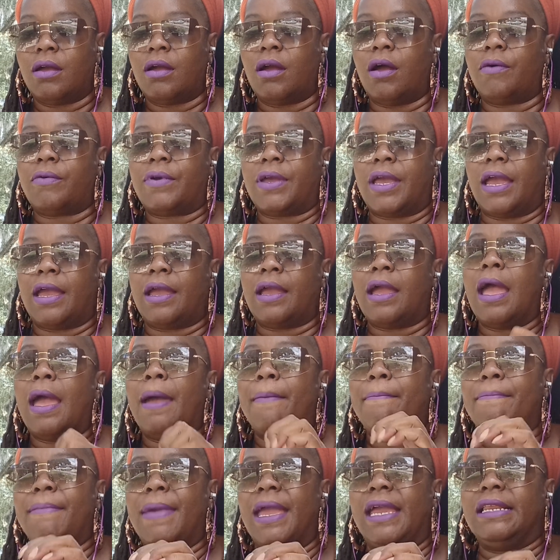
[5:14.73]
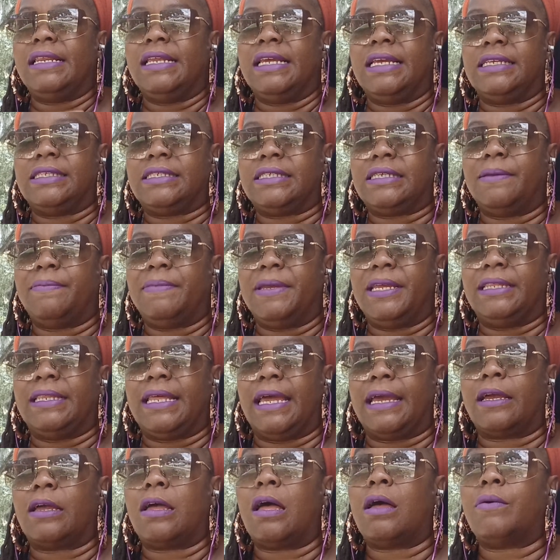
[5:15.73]
okay, may need to be
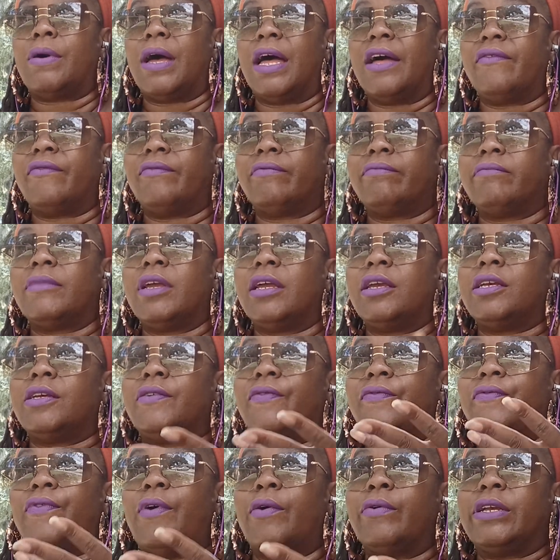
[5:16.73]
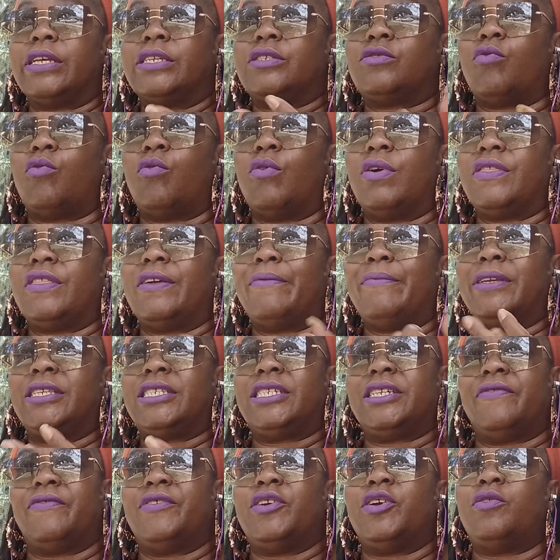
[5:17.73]
let go of. Focus on the
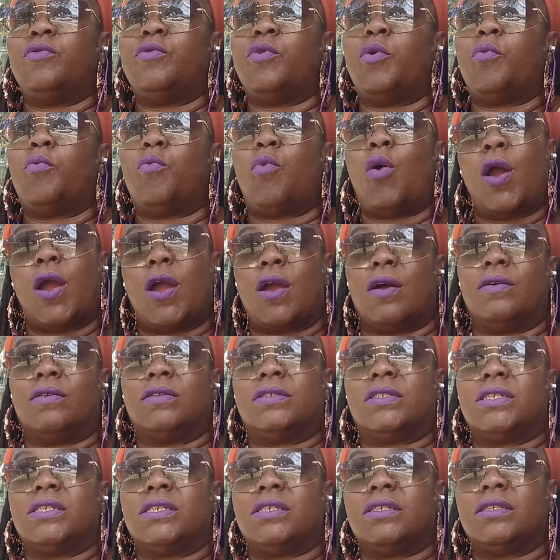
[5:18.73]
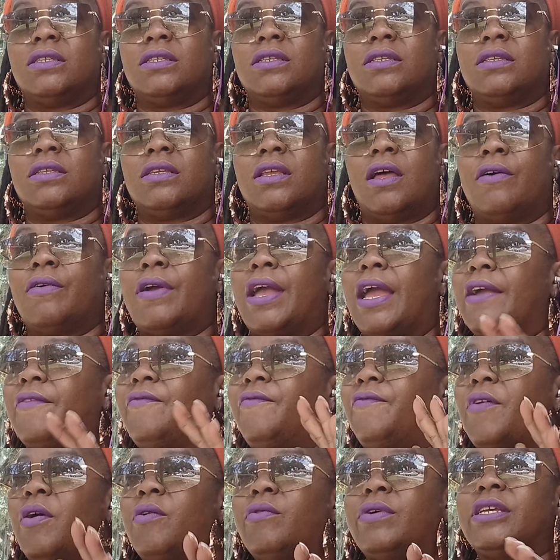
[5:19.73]
material world. Okay,
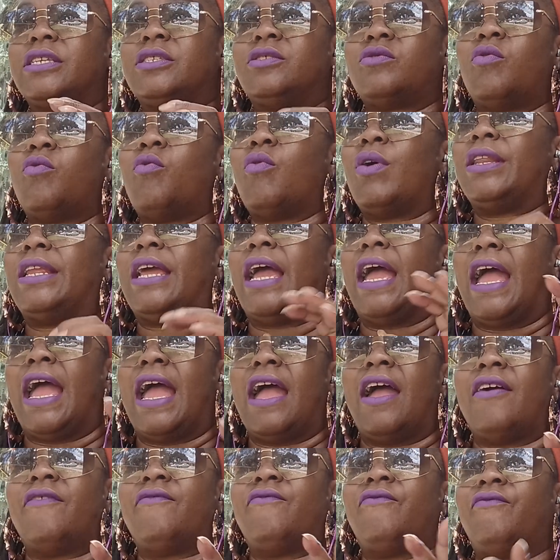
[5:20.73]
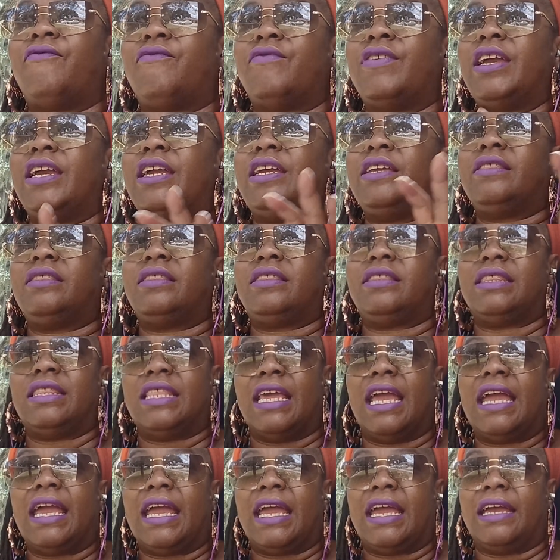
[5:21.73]
focus on
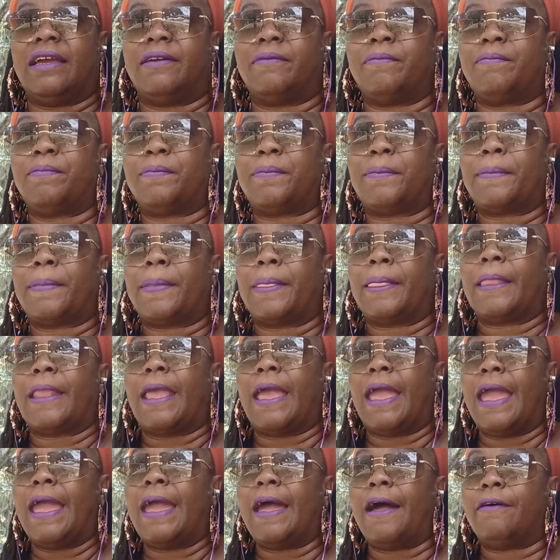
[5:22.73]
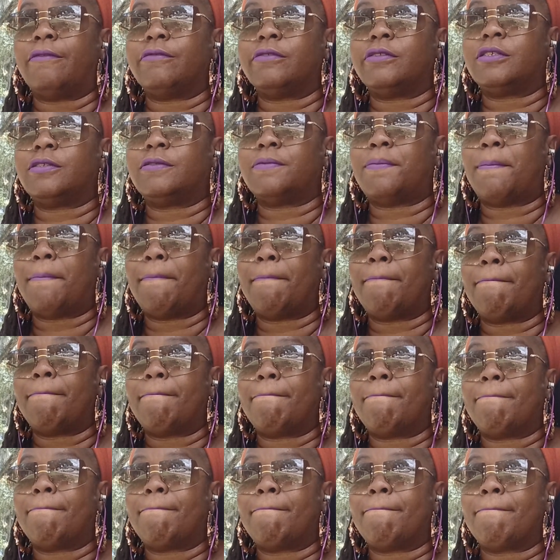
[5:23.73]
everything else
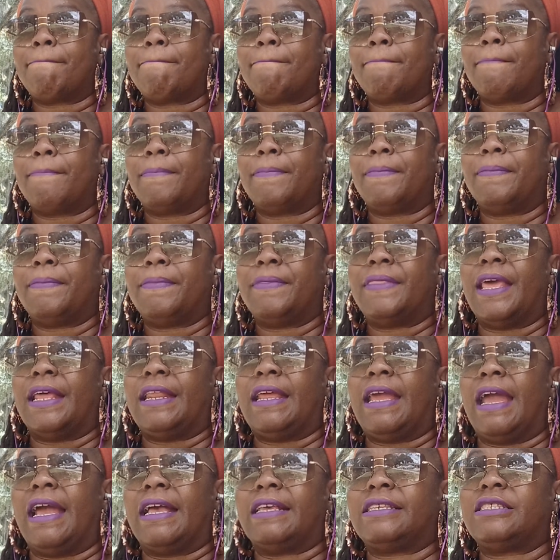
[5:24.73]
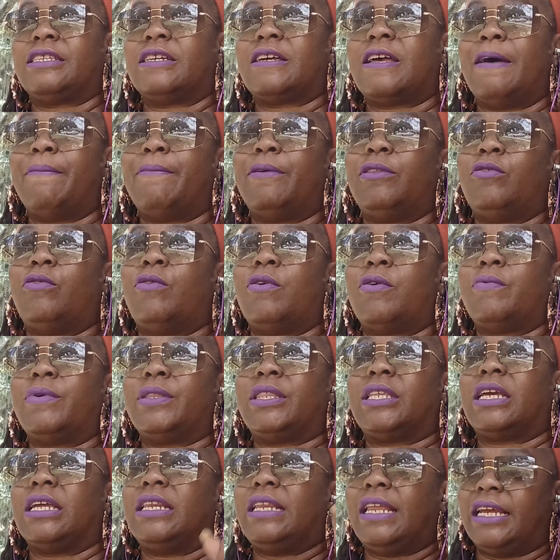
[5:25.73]
that has to come along
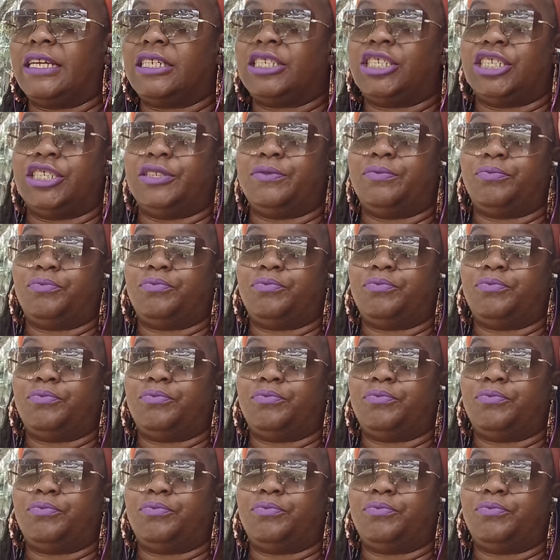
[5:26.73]
with the connection,